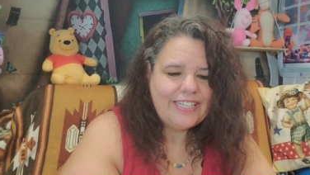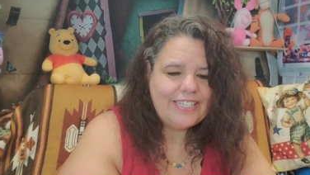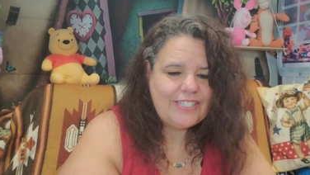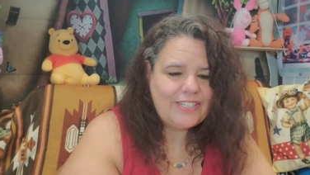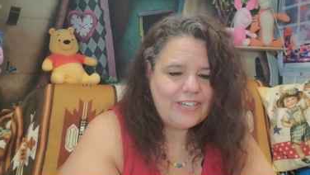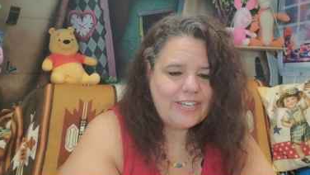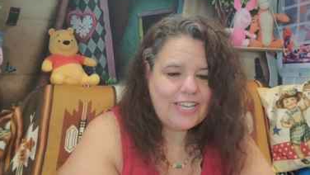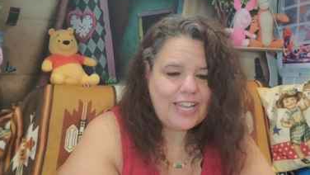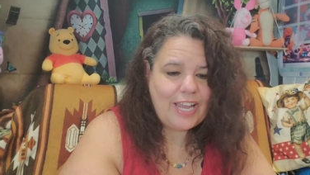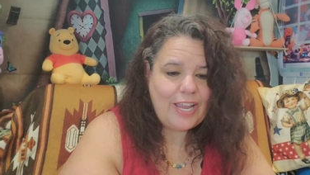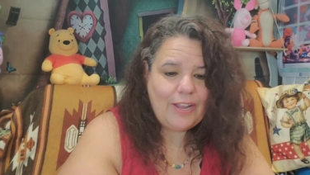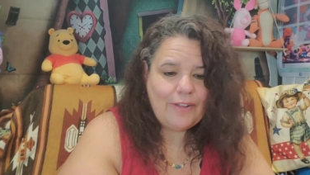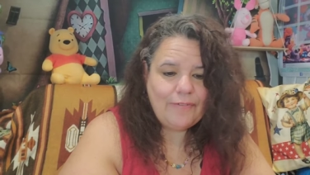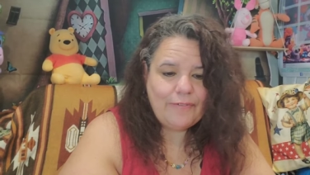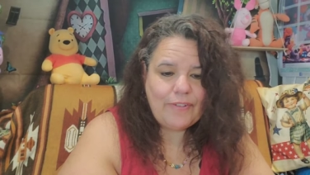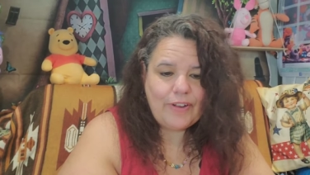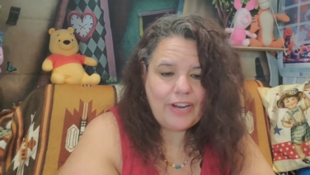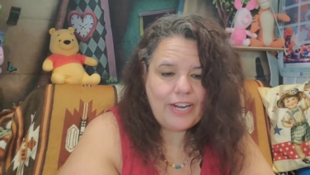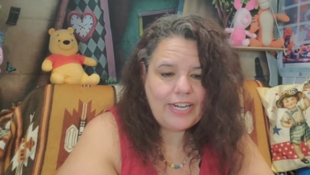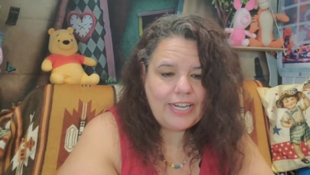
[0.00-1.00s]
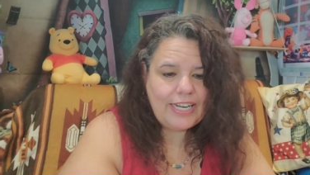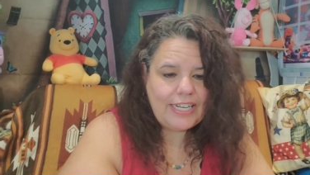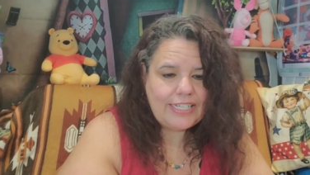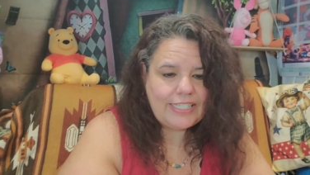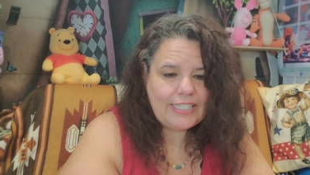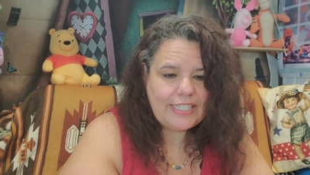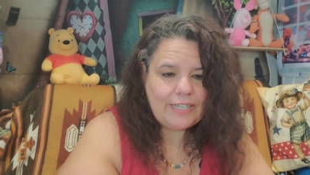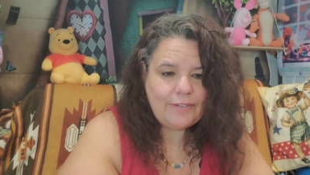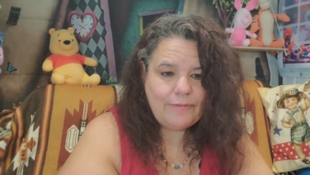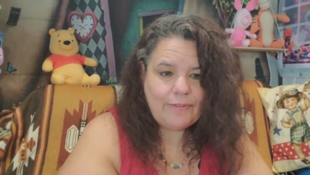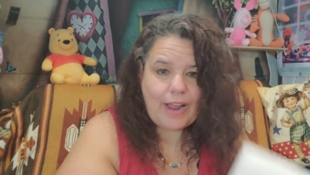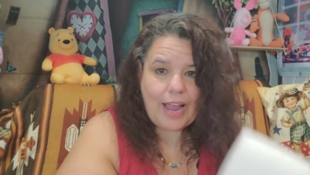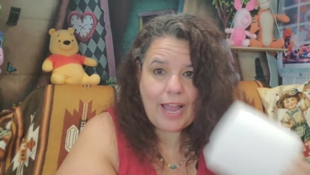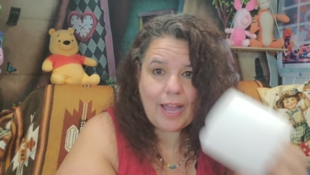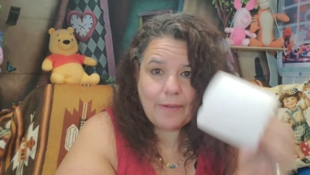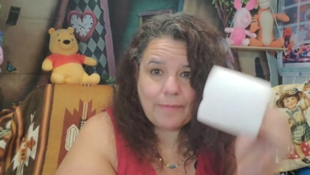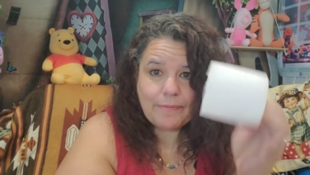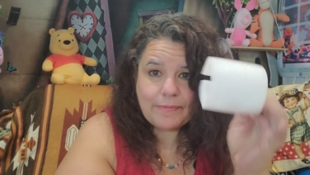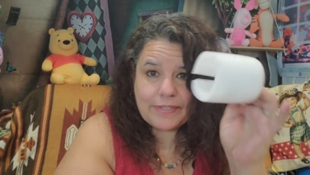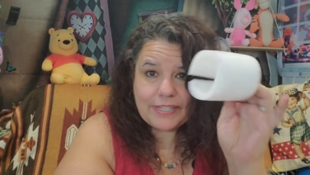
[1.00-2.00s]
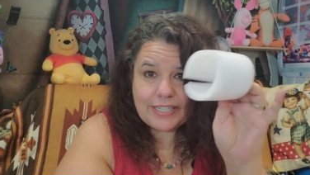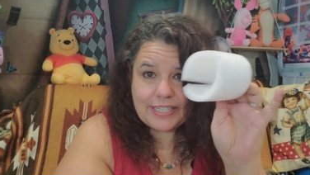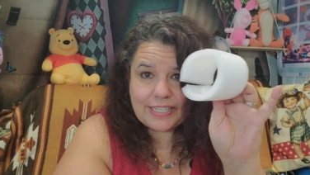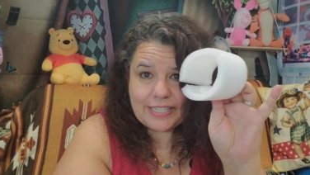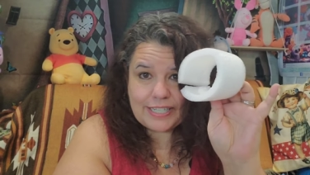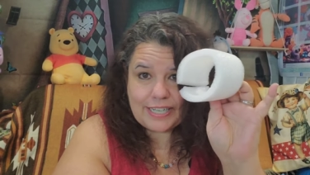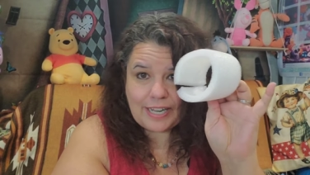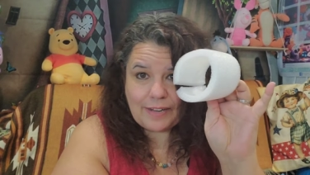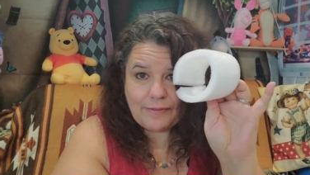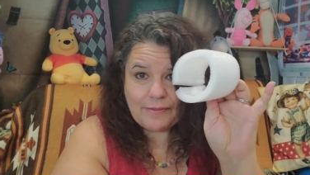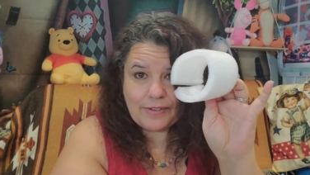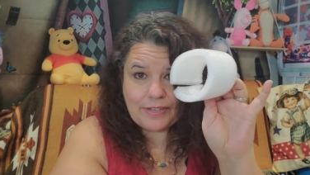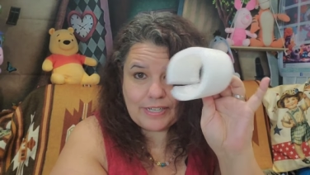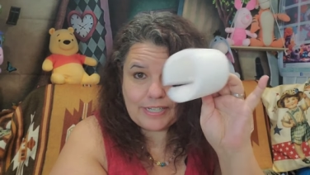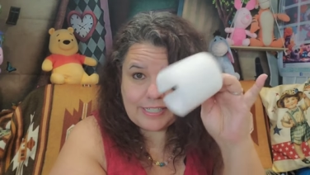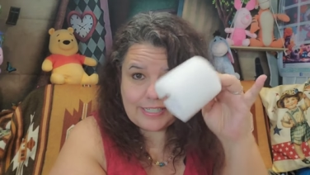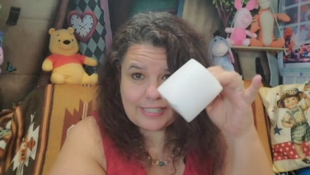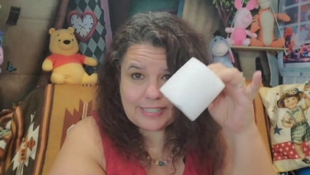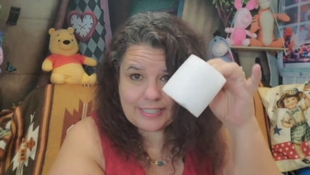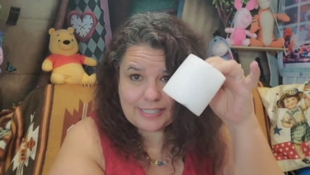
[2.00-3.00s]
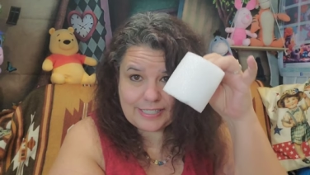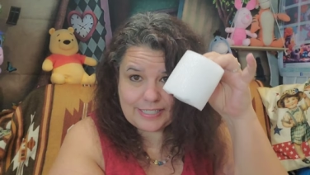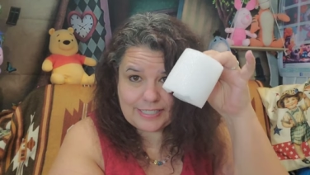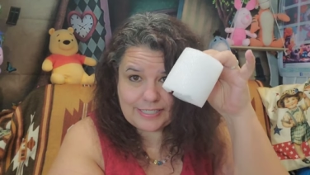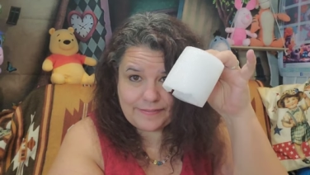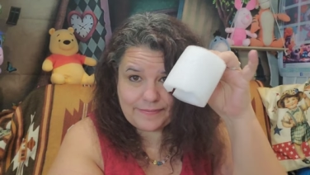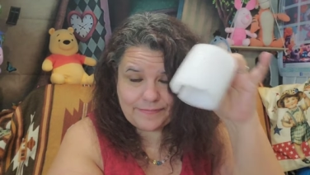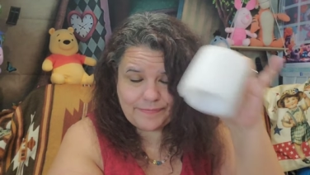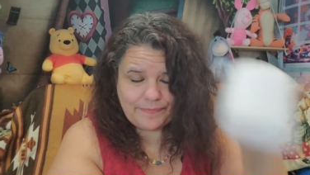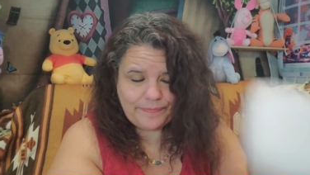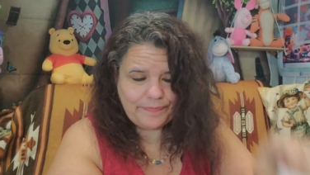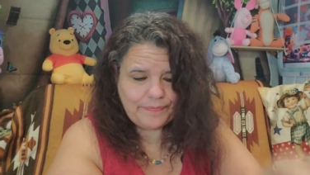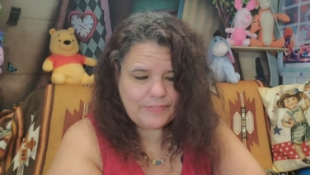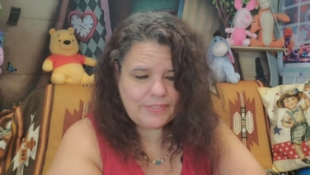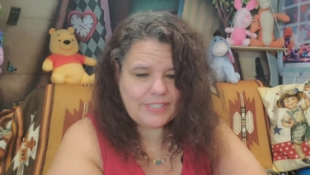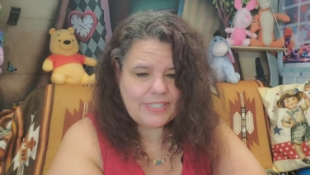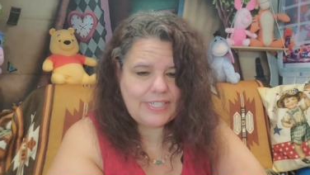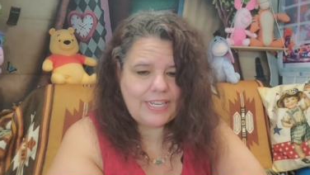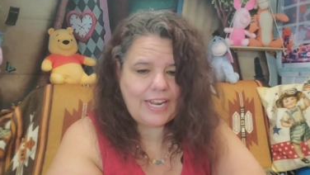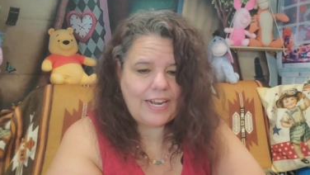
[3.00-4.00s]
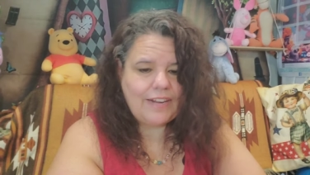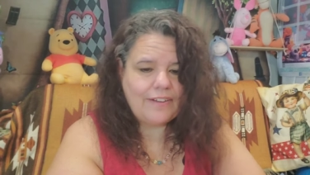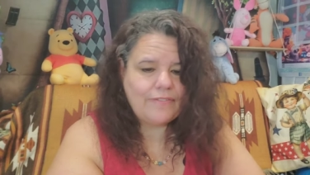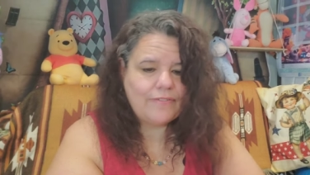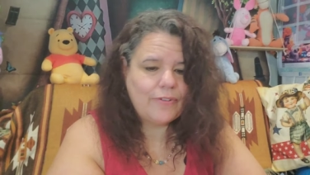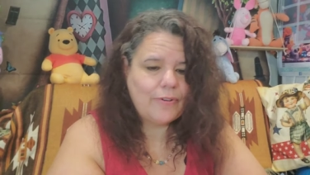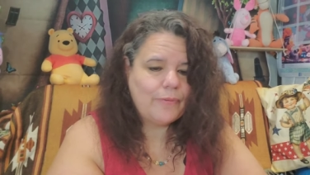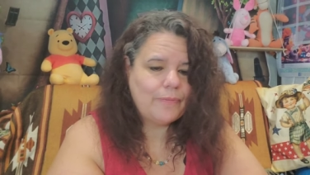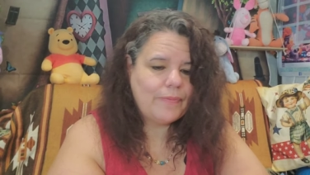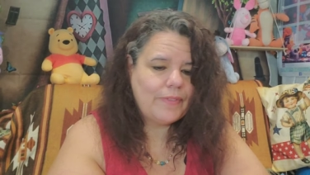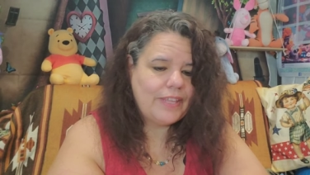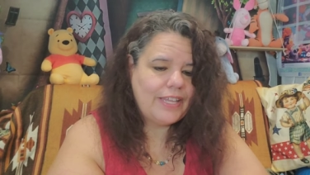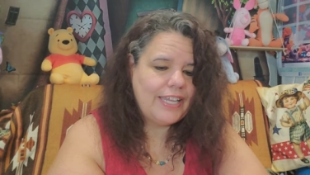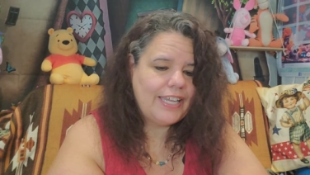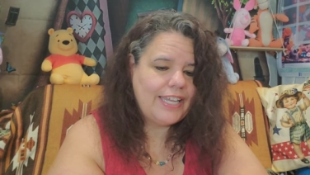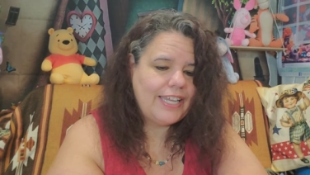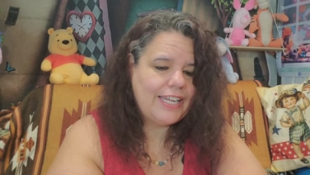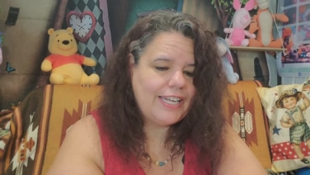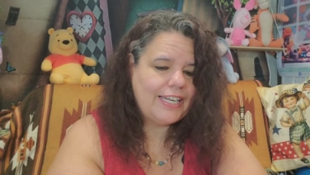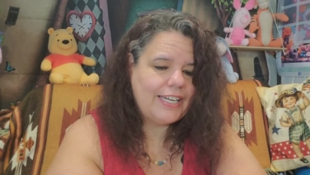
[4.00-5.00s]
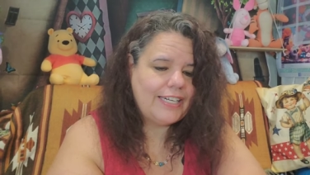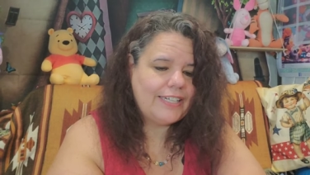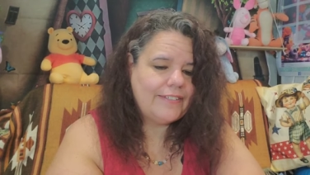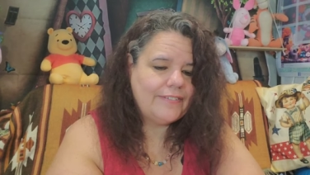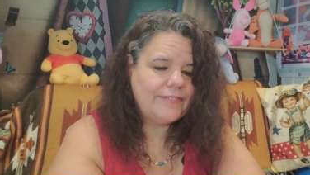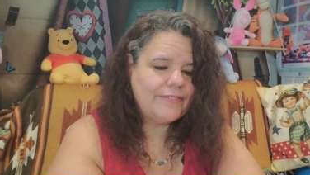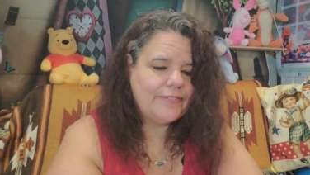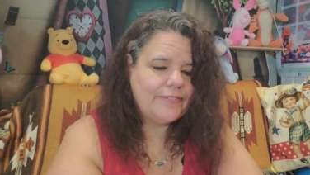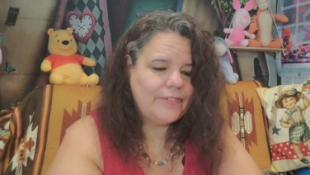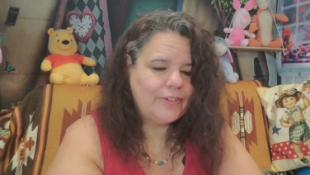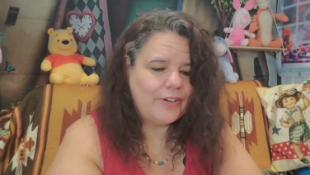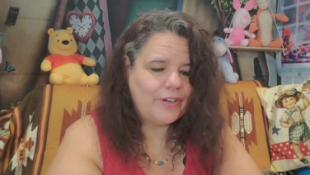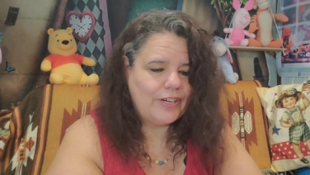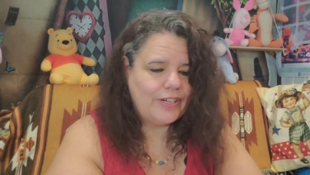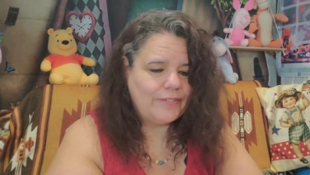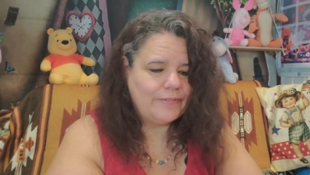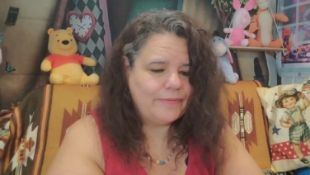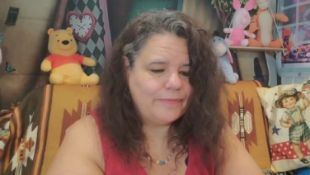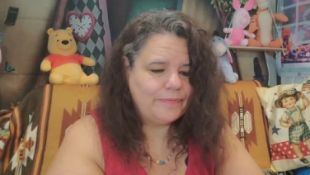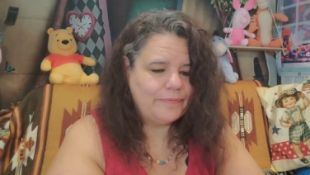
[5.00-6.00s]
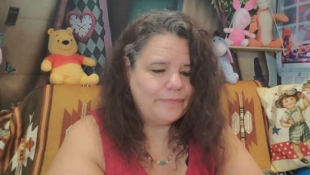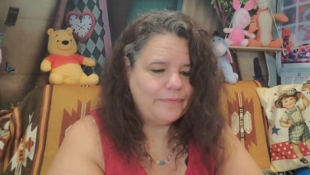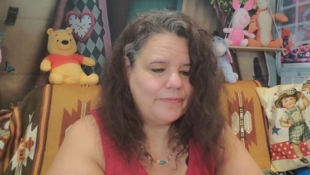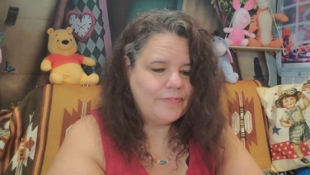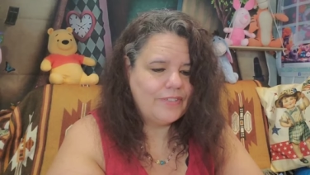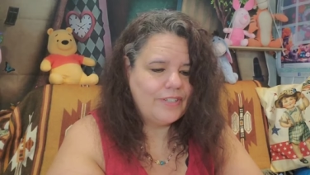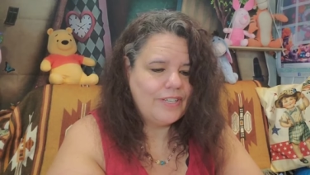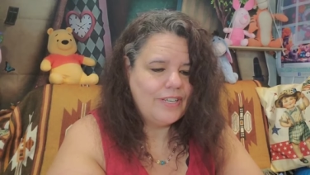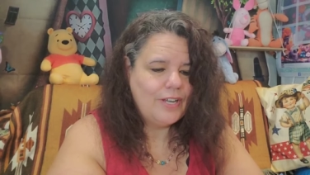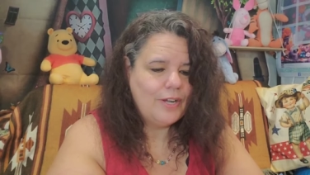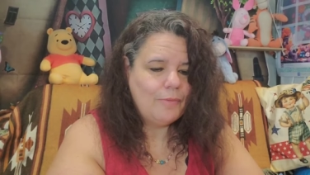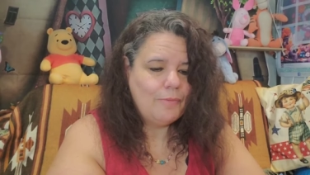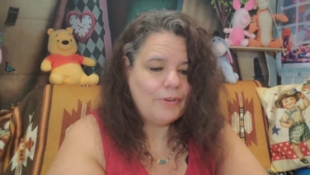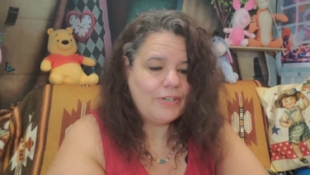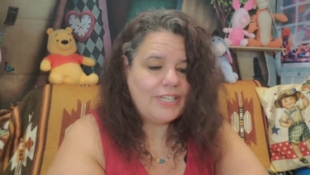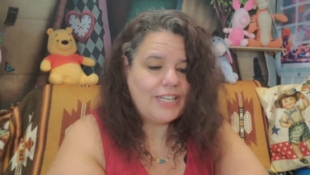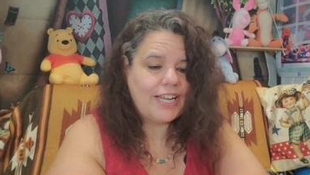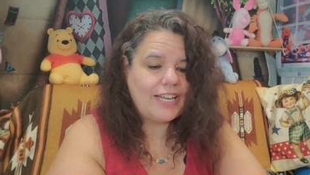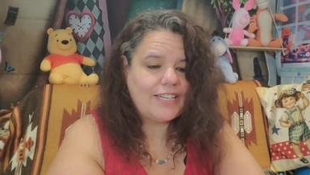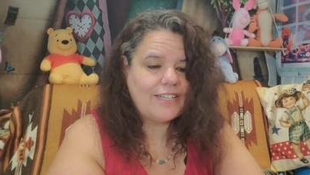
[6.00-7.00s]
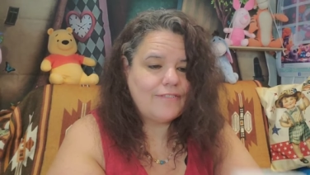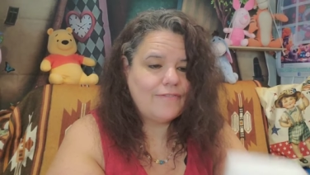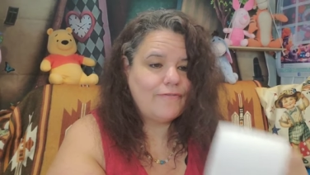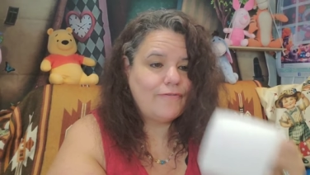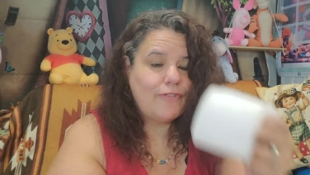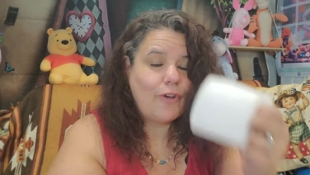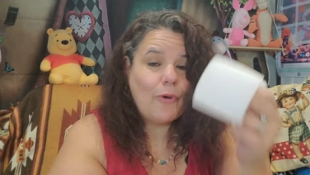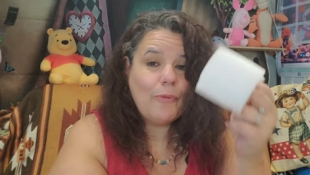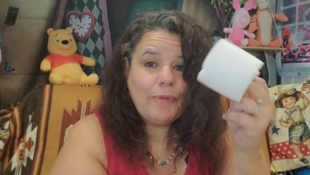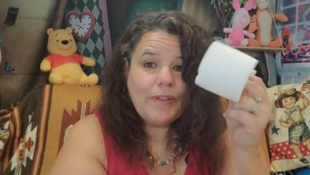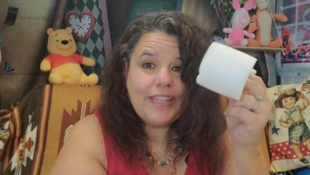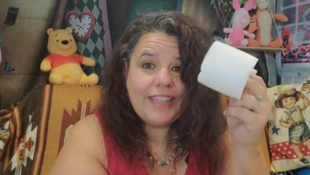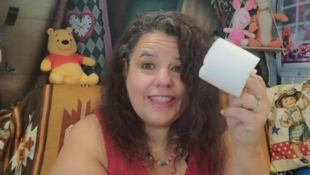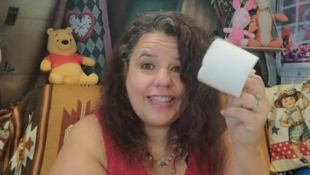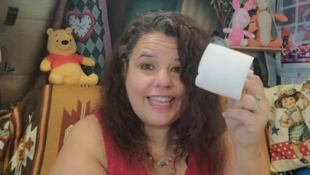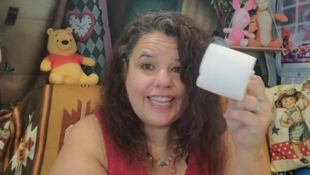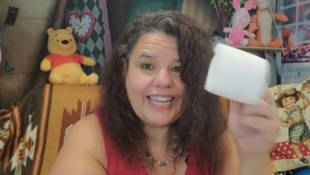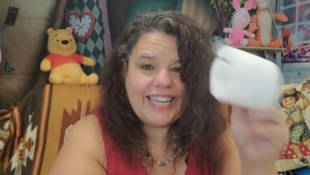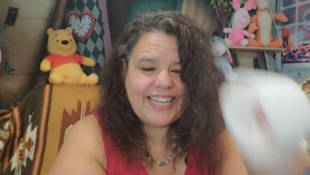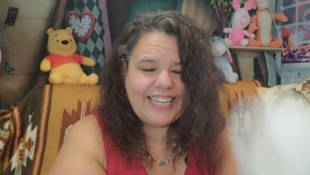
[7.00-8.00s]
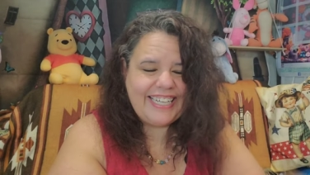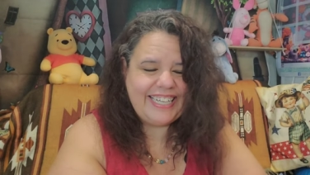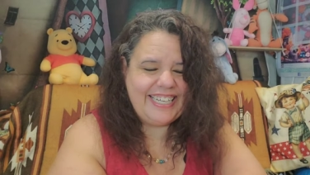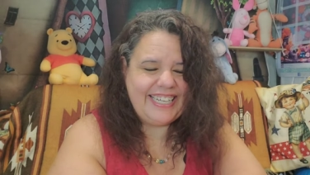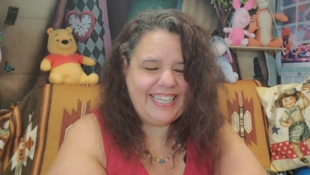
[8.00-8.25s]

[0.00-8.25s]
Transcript: So it came very nicely wrapped. It came in this styrofoam thing here, or protective foamy thing.